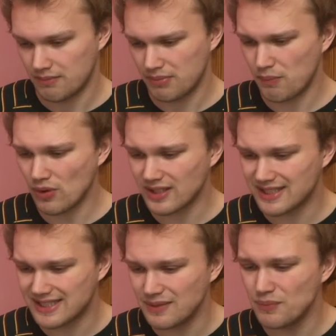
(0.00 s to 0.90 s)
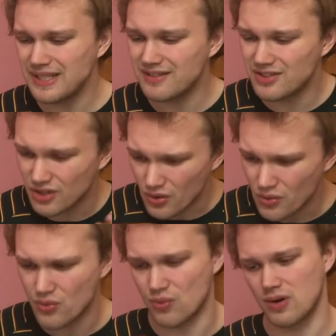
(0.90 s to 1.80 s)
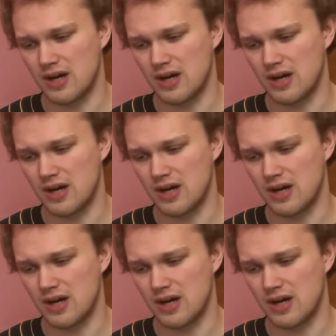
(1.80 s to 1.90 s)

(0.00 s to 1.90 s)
But what can we do?